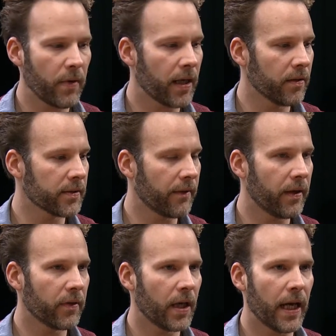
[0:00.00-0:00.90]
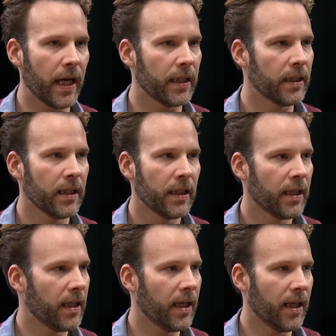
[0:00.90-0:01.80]
regulars I've ever had.
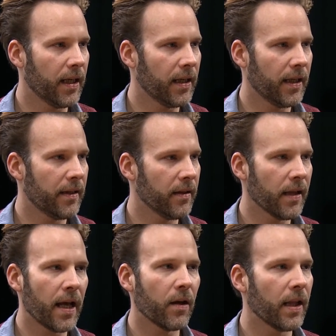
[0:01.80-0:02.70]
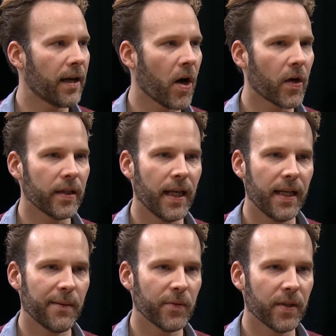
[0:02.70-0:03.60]
A lot of heart in that
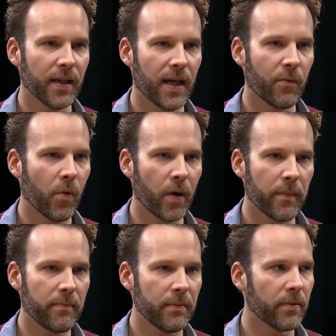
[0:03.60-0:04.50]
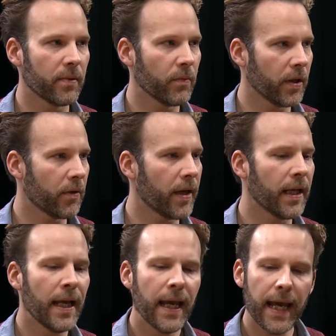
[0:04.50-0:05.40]
neighborhood, a lot of warmth. People have been really great.
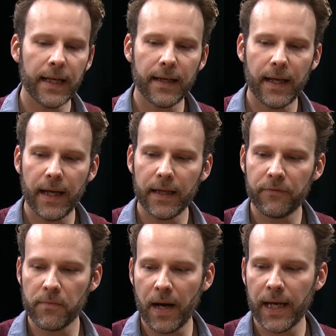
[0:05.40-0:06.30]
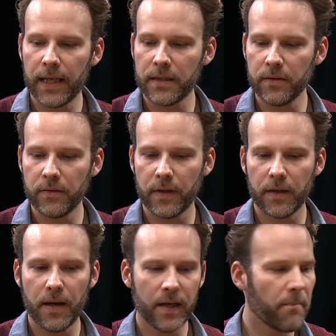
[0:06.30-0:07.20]
And from my end too,
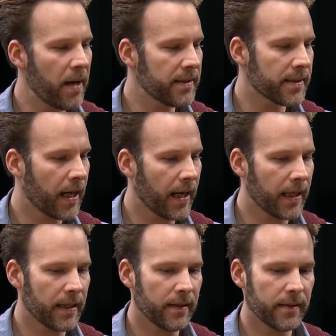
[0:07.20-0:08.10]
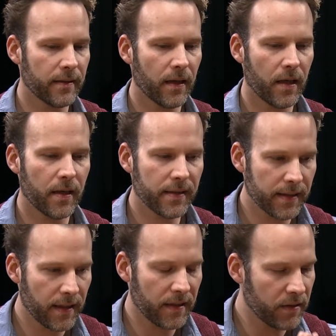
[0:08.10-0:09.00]
that Bed-Stuy is
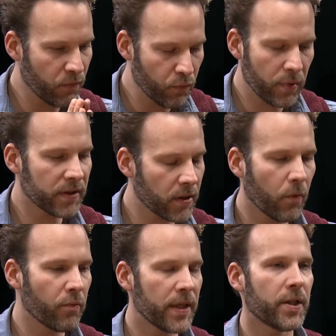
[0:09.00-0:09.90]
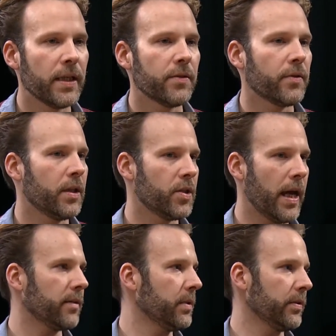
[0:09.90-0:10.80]
so rich in history and
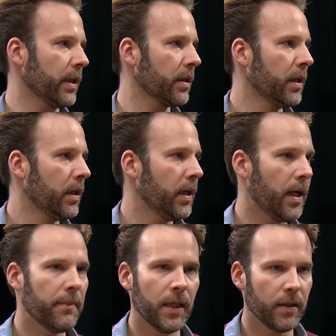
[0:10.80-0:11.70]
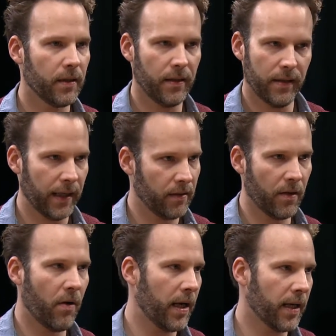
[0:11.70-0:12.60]
jazz music. I mean, I could
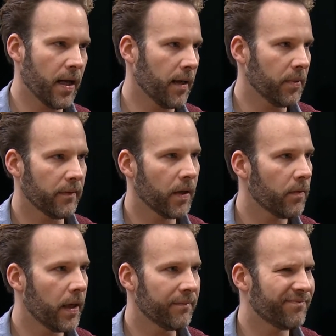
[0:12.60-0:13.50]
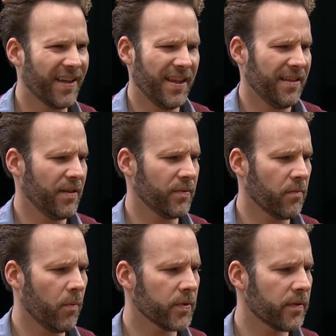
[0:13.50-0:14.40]
go on and on, but there were, I think there was
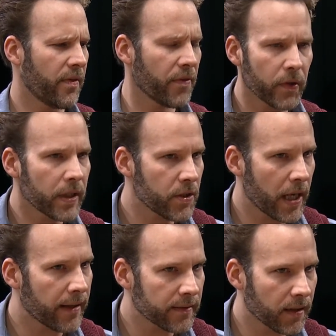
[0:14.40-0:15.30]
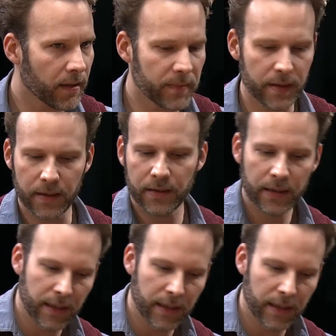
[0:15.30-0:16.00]
almost 30 jazz clubs in a,